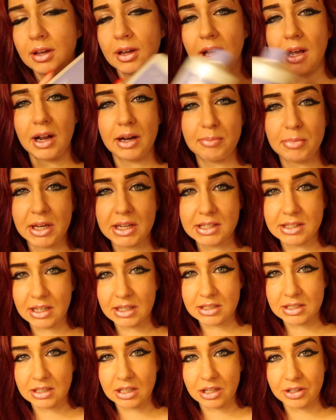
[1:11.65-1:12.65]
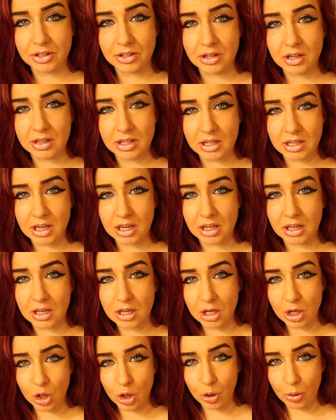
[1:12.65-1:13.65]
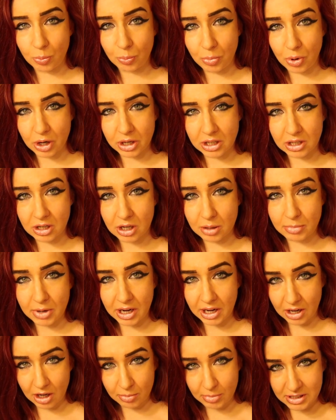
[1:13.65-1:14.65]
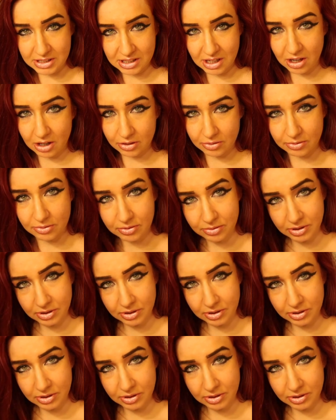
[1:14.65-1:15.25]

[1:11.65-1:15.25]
and I mix that together, and then I put it on my hair myself,